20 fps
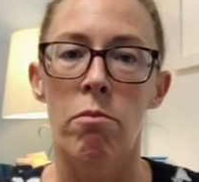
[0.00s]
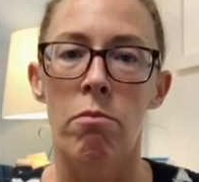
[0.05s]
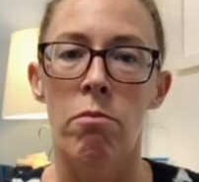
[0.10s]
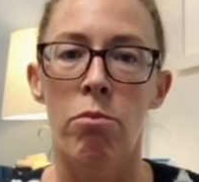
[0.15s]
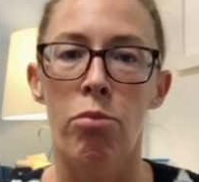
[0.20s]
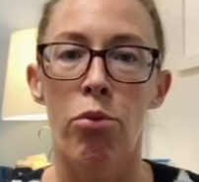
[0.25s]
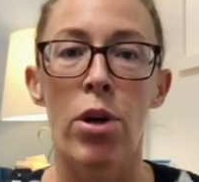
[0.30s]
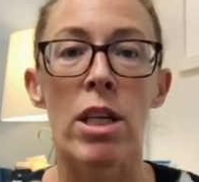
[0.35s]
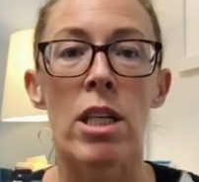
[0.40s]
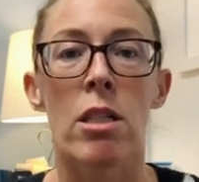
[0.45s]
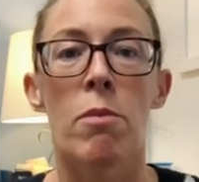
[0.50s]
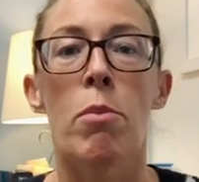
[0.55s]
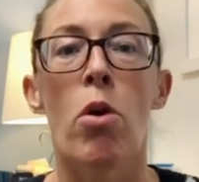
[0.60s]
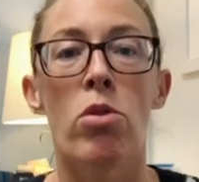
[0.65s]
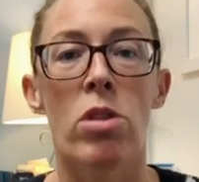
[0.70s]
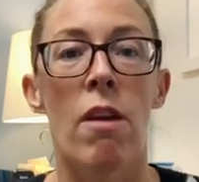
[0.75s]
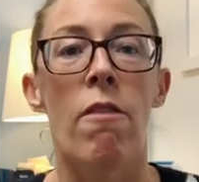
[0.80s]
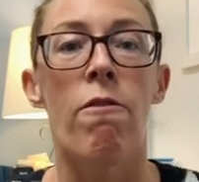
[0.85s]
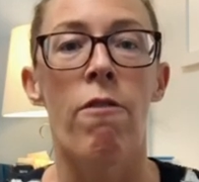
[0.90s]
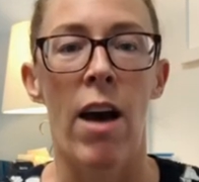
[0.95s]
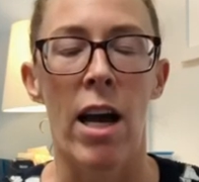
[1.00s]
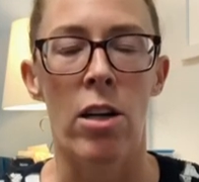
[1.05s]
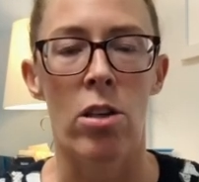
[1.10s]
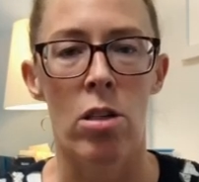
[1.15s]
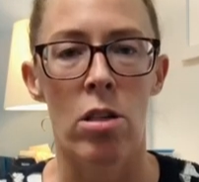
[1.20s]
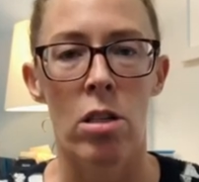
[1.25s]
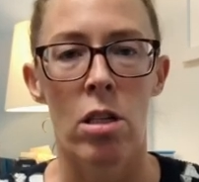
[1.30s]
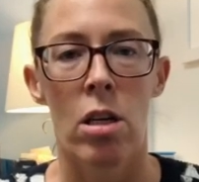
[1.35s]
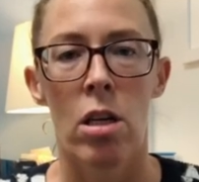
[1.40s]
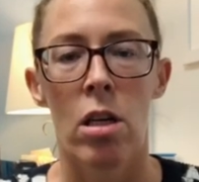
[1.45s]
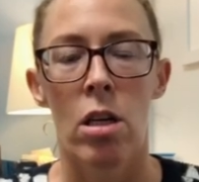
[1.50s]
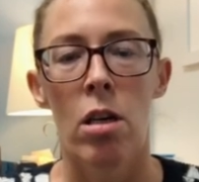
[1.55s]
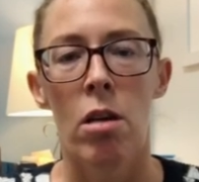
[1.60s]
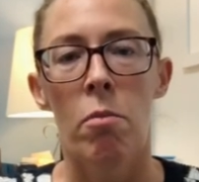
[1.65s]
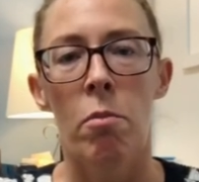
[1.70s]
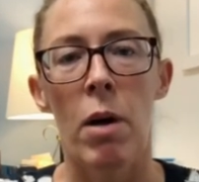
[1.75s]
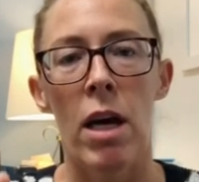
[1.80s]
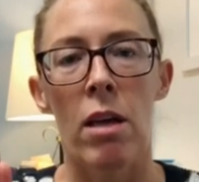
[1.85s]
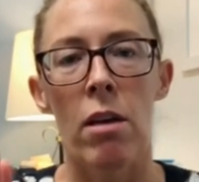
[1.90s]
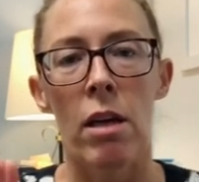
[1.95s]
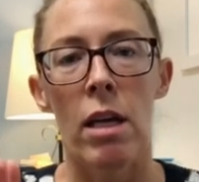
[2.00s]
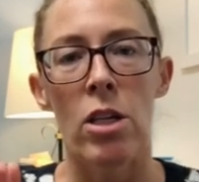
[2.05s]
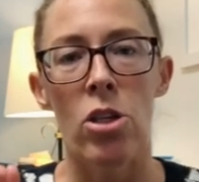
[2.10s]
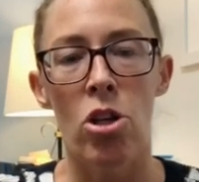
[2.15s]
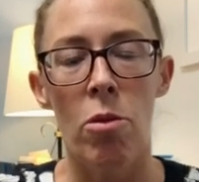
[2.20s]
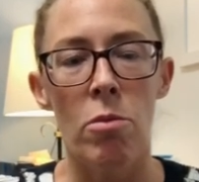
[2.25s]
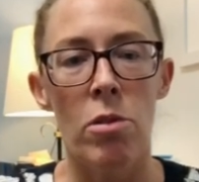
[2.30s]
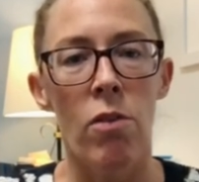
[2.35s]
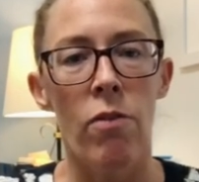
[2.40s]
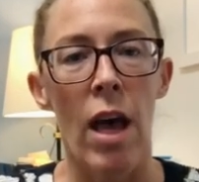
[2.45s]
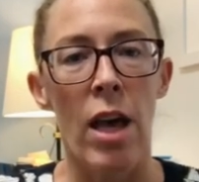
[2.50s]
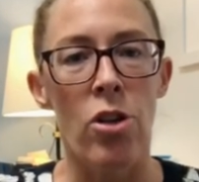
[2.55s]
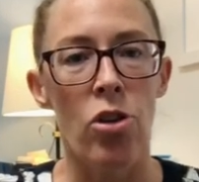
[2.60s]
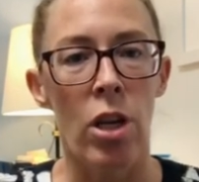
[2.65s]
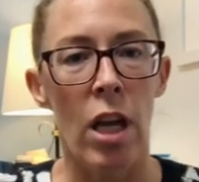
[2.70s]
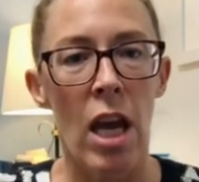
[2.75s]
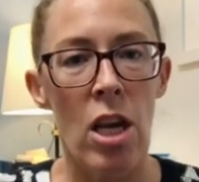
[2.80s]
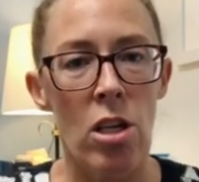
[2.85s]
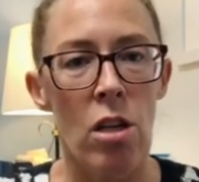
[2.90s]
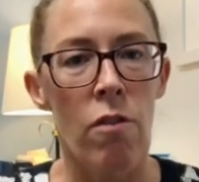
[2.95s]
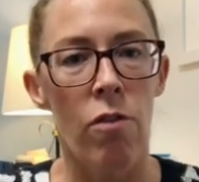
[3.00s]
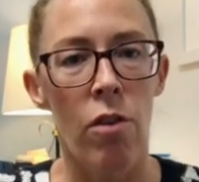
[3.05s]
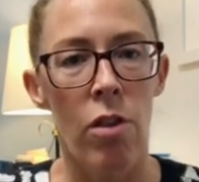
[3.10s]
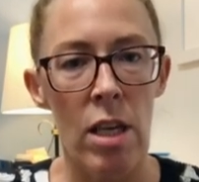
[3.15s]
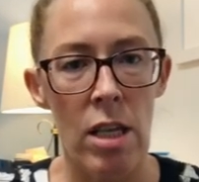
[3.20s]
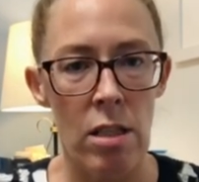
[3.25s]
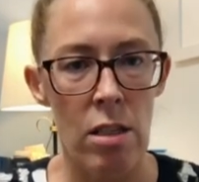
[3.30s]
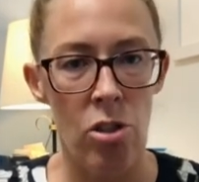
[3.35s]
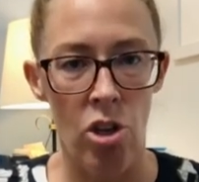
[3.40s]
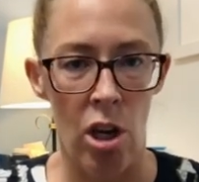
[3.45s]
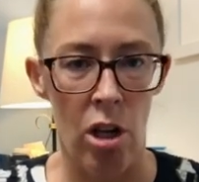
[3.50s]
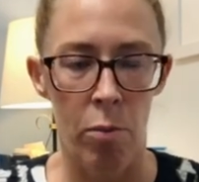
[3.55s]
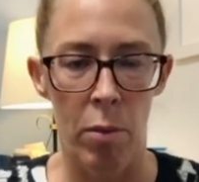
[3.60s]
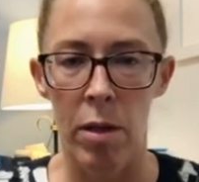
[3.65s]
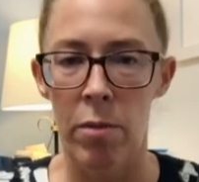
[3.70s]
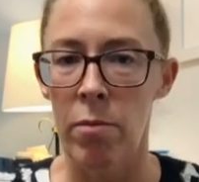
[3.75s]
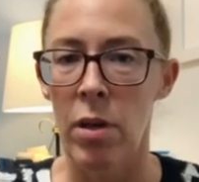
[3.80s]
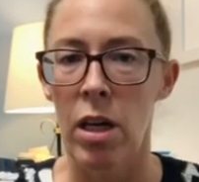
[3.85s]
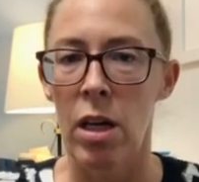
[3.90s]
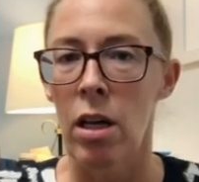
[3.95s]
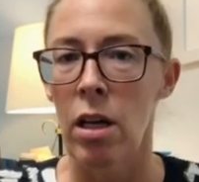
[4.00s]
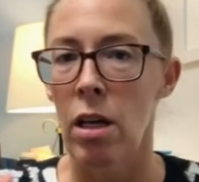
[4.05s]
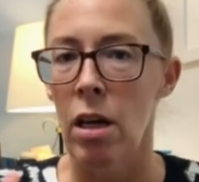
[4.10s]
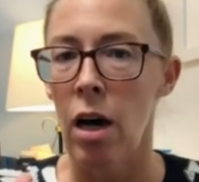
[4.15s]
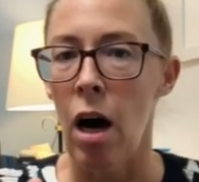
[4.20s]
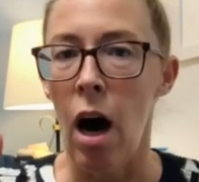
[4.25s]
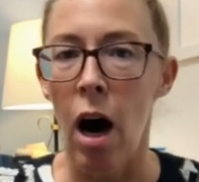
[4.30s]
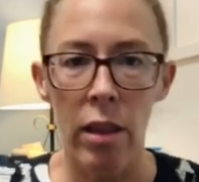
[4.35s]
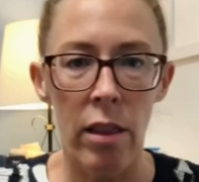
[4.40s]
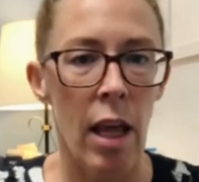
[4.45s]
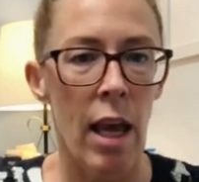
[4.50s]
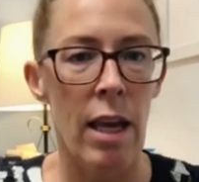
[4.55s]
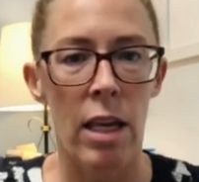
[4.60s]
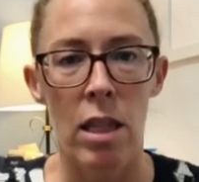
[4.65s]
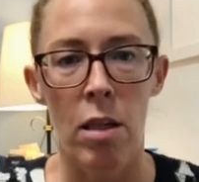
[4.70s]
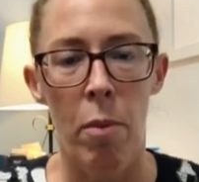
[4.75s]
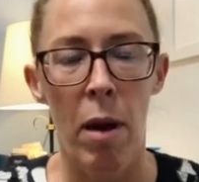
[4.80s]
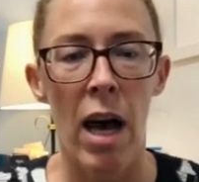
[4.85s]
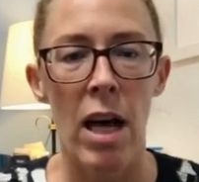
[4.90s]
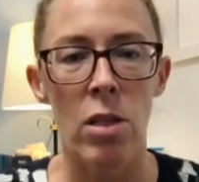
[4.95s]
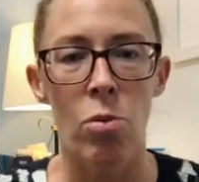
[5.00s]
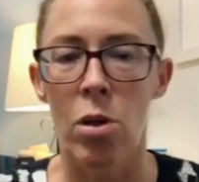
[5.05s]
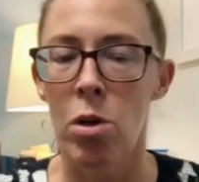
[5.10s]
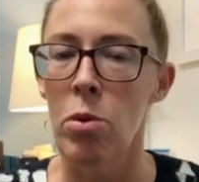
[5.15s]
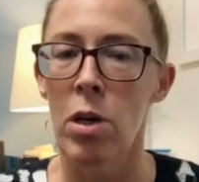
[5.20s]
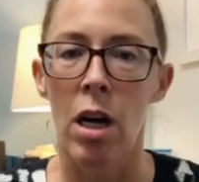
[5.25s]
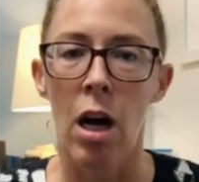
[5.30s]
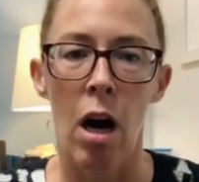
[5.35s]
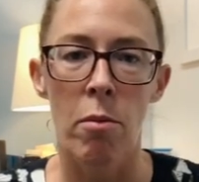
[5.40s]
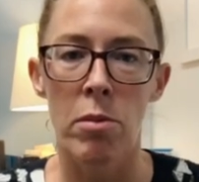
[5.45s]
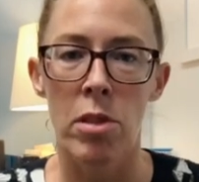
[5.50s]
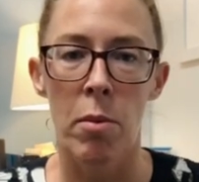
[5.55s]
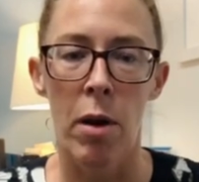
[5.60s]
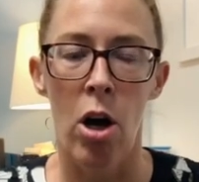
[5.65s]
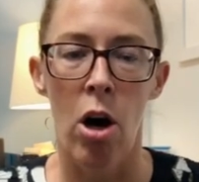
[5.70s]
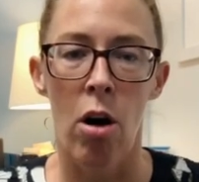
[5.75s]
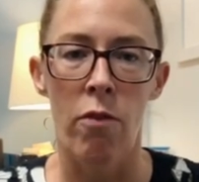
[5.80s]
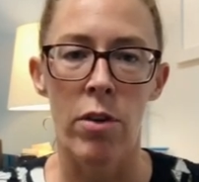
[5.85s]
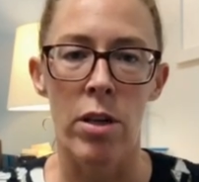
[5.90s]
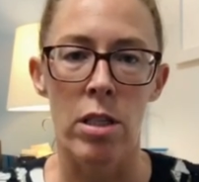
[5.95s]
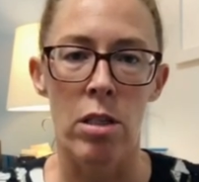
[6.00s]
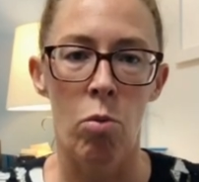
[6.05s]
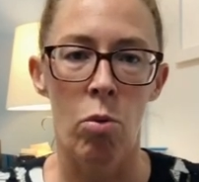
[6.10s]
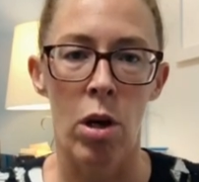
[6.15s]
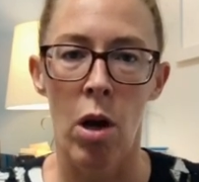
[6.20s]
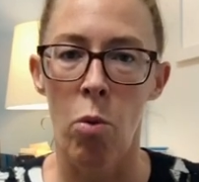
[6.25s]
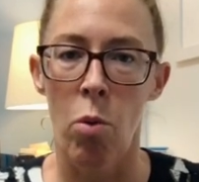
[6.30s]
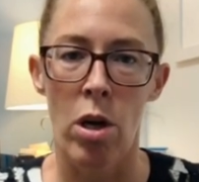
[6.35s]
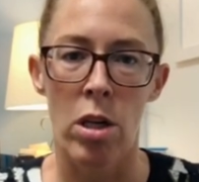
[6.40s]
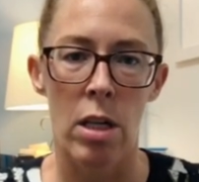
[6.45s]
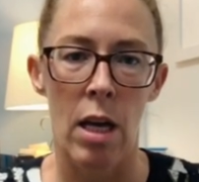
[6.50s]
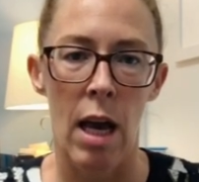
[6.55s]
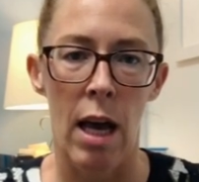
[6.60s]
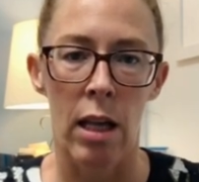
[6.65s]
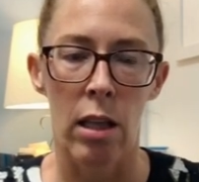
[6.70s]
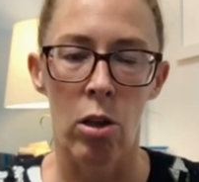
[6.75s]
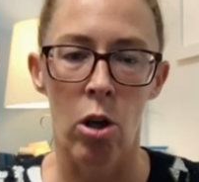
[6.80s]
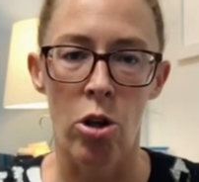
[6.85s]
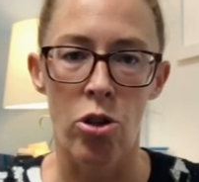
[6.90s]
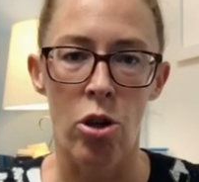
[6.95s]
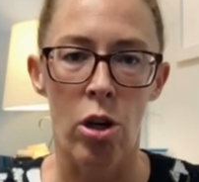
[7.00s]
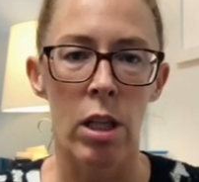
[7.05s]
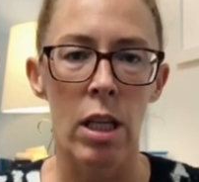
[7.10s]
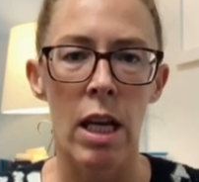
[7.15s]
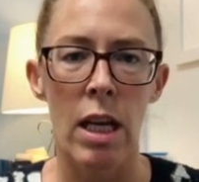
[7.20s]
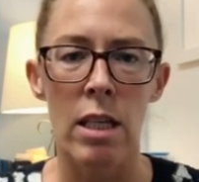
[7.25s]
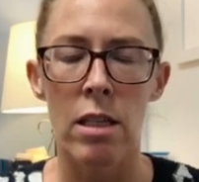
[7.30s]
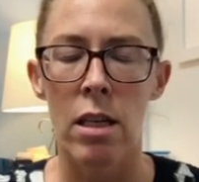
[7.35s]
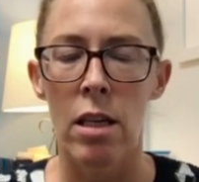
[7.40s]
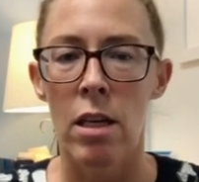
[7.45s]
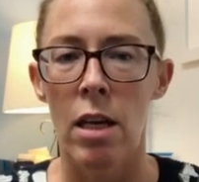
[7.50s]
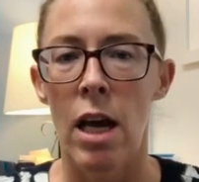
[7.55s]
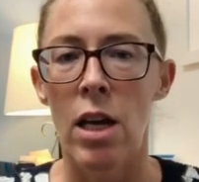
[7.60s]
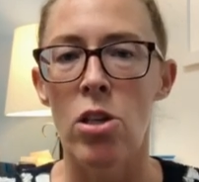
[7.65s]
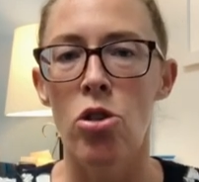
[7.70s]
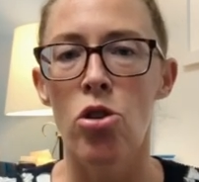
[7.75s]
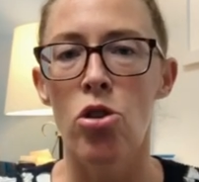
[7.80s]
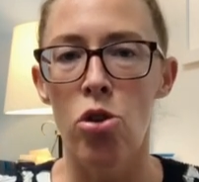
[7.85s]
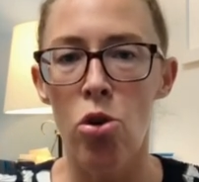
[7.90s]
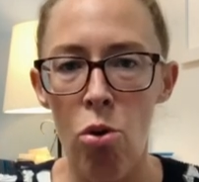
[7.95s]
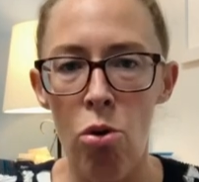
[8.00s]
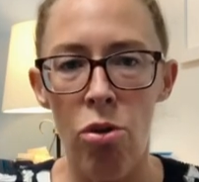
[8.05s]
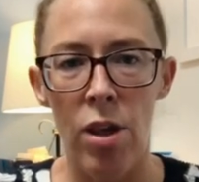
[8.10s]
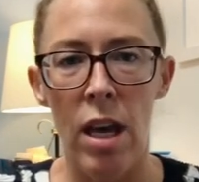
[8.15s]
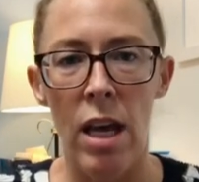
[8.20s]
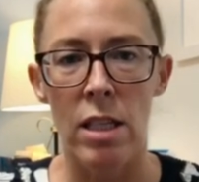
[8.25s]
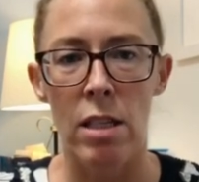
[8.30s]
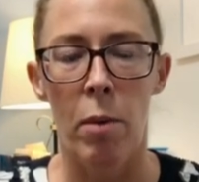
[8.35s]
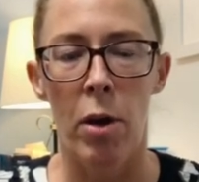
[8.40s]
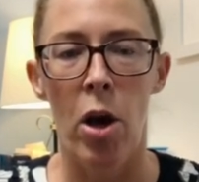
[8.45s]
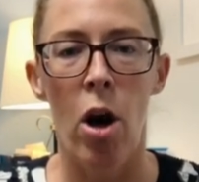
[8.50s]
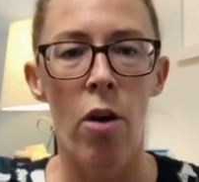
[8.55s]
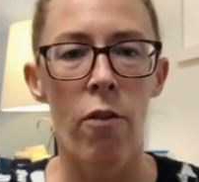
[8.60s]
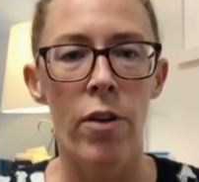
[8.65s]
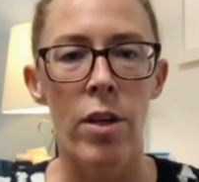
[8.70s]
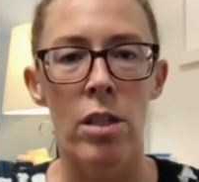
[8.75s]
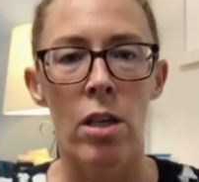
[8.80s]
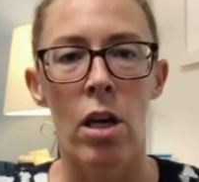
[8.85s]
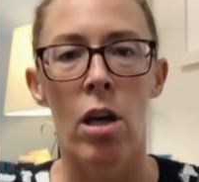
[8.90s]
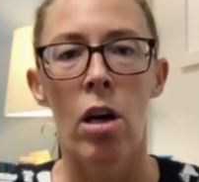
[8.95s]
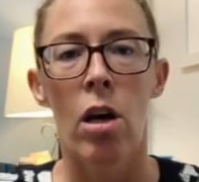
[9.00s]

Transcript: predisposing factors. But in terms of education for this gentleman, unlike in the past where he would come to my office when I worked at larger clinics and do things in my office,